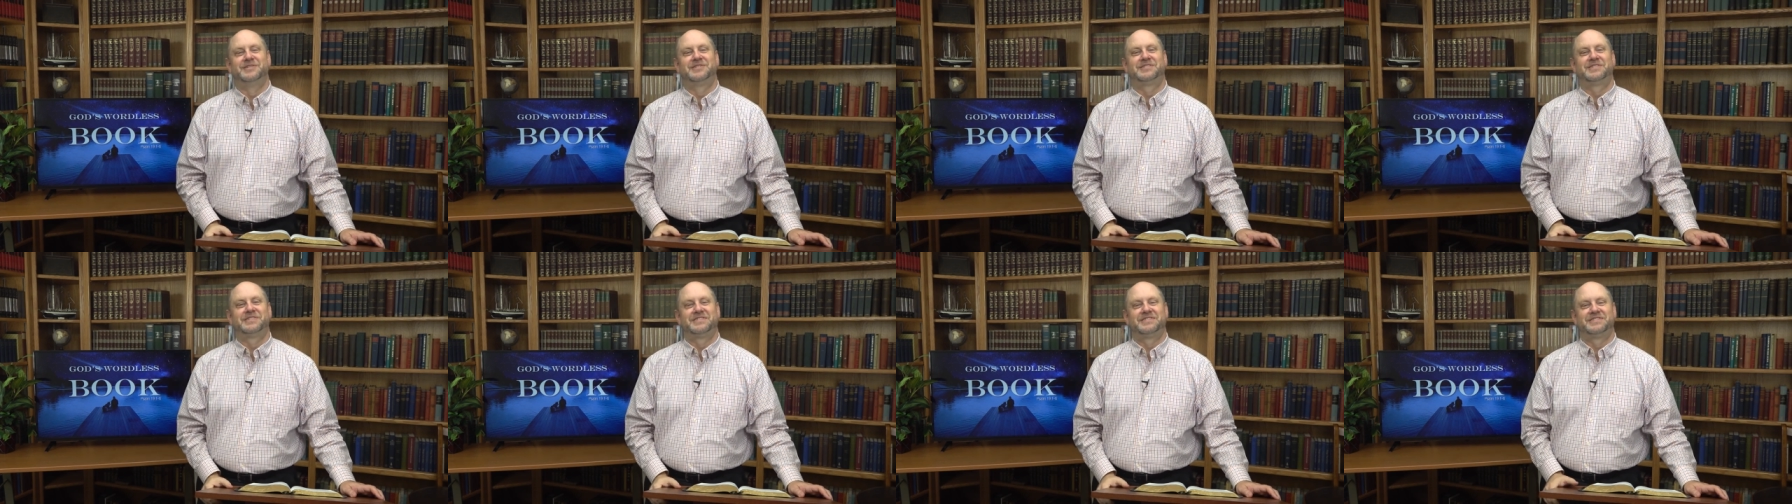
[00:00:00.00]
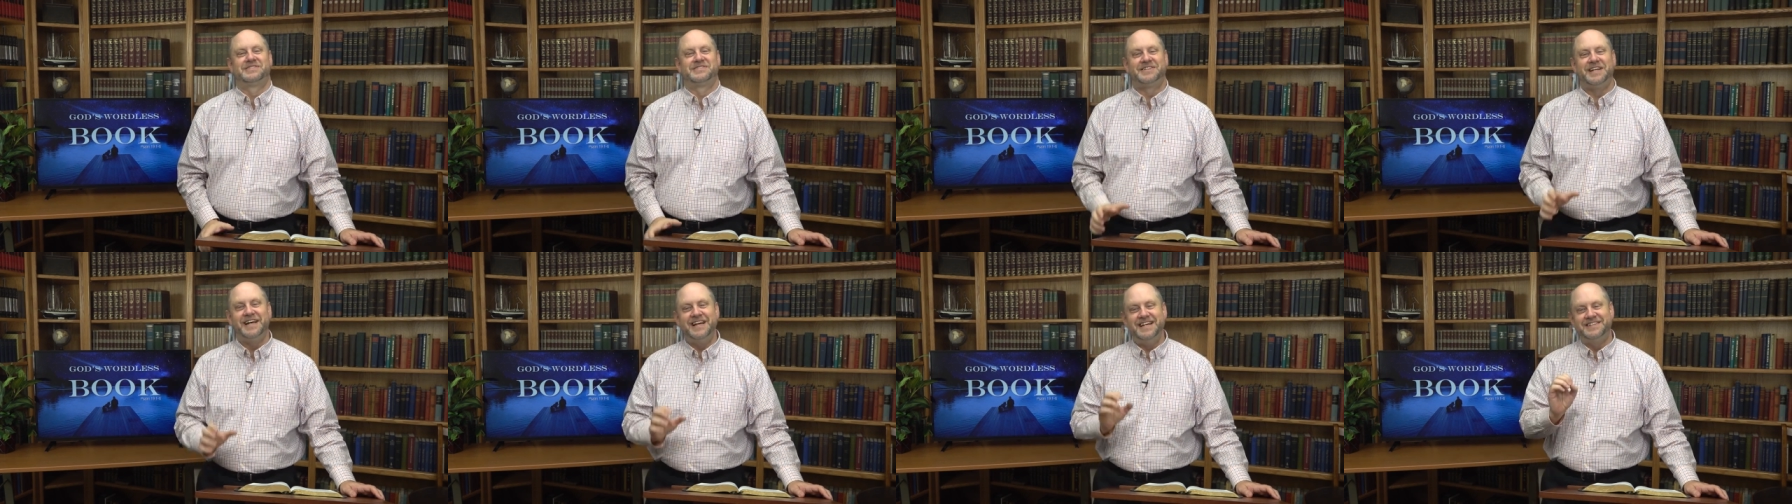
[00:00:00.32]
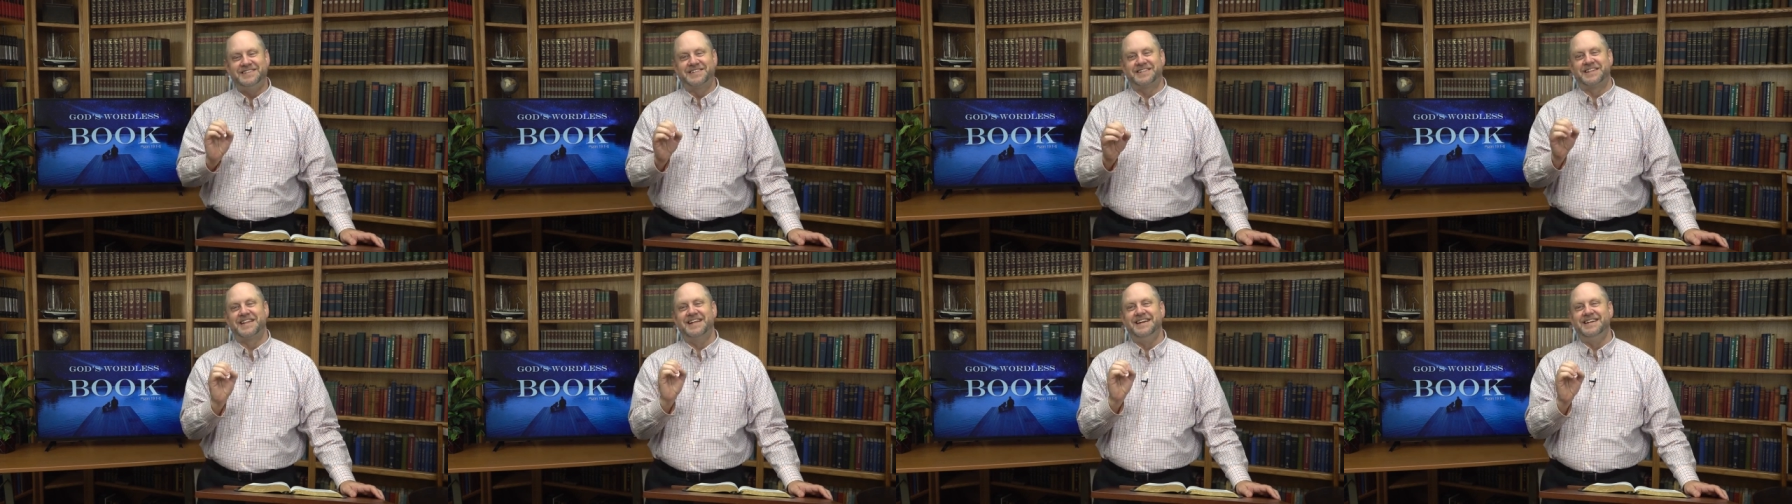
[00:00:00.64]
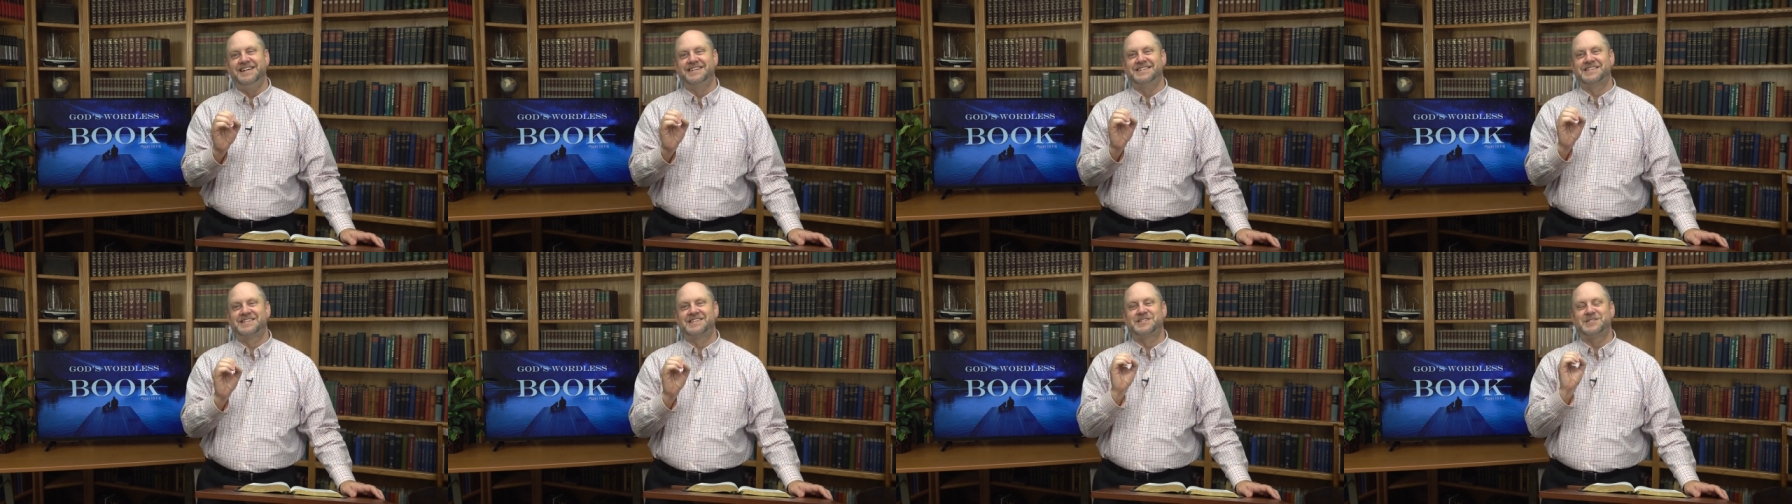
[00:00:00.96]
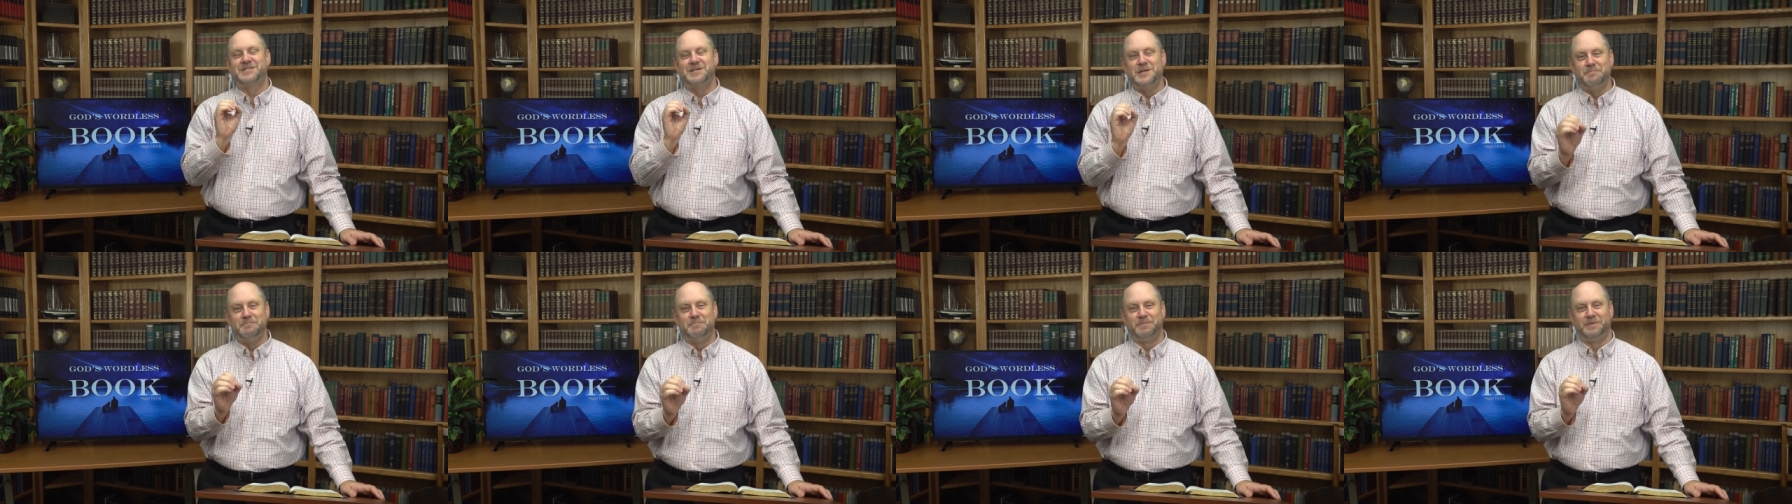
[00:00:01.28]
states things
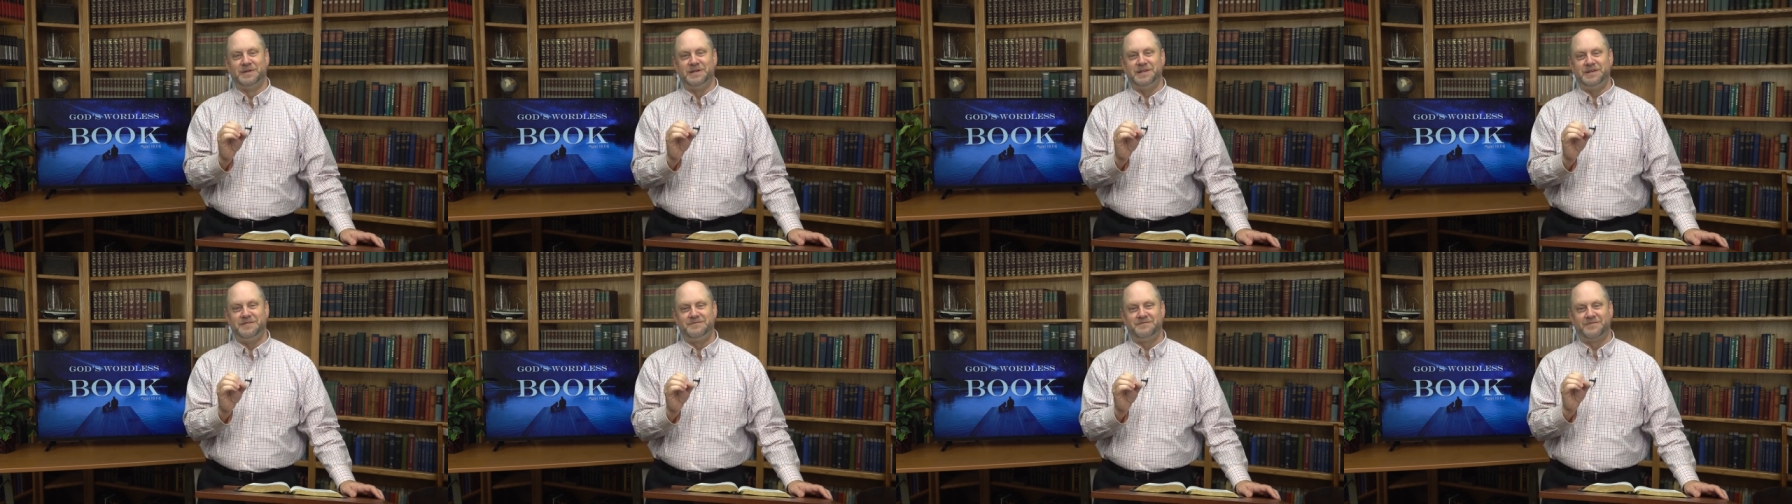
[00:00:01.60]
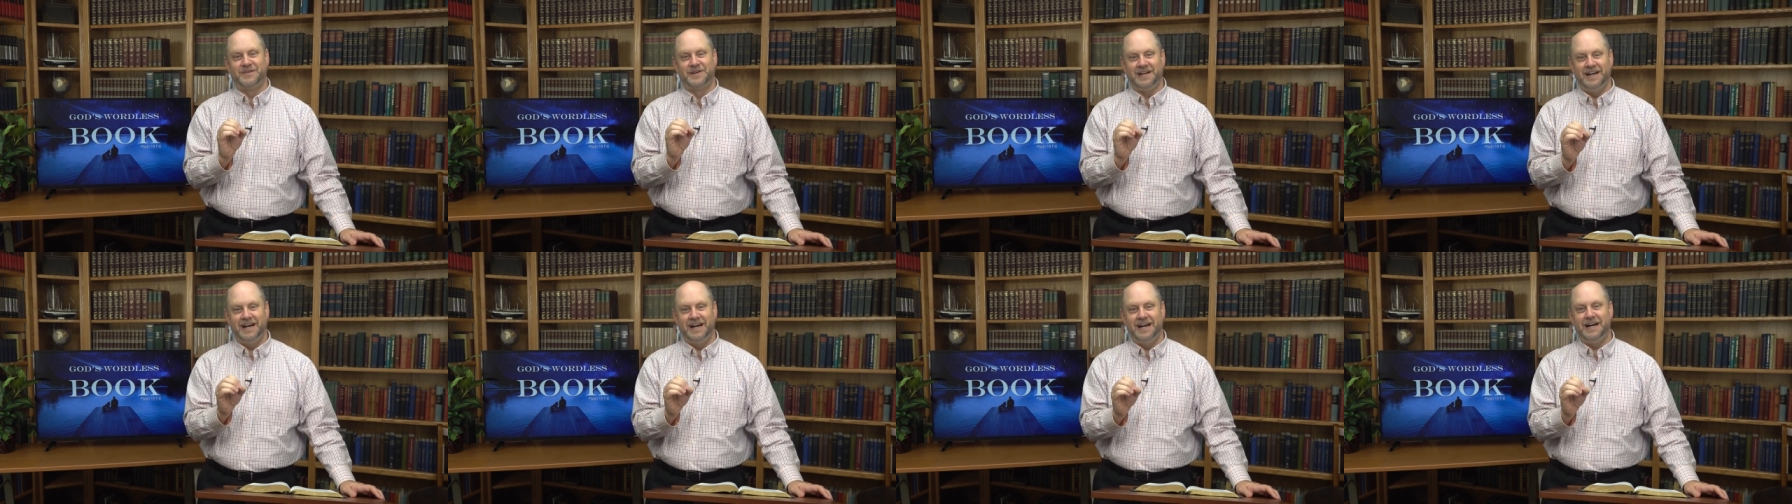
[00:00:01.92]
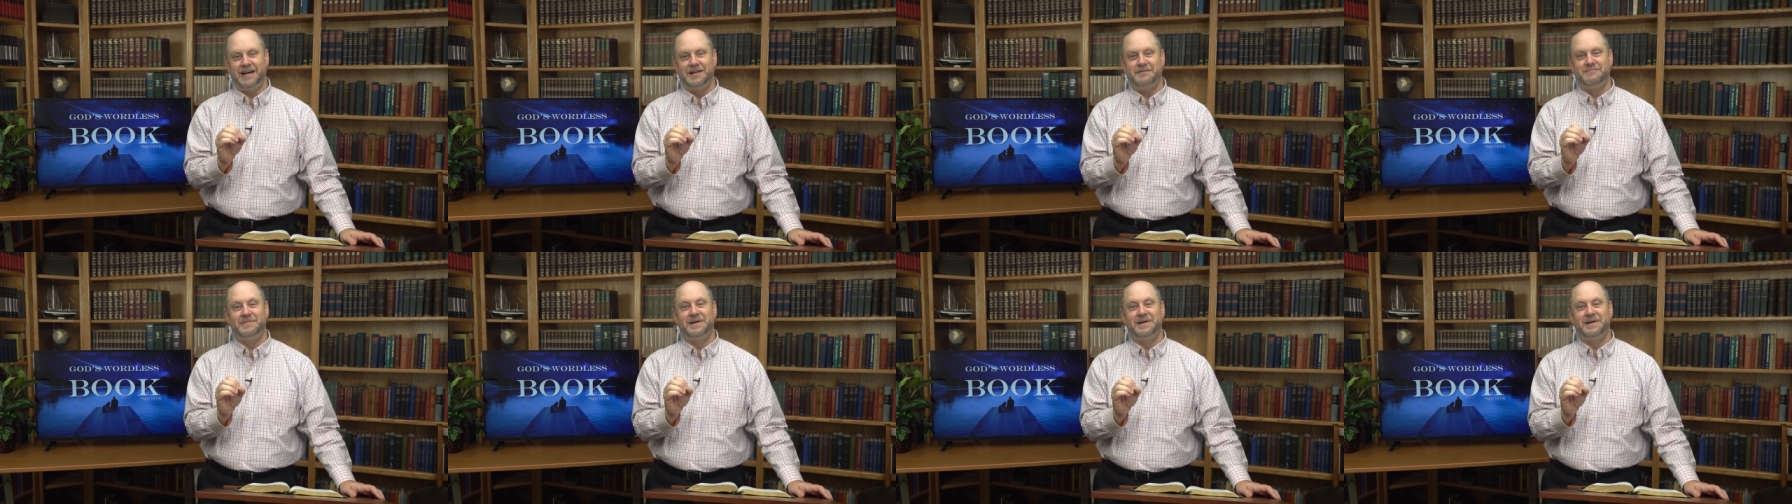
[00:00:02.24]
simply for God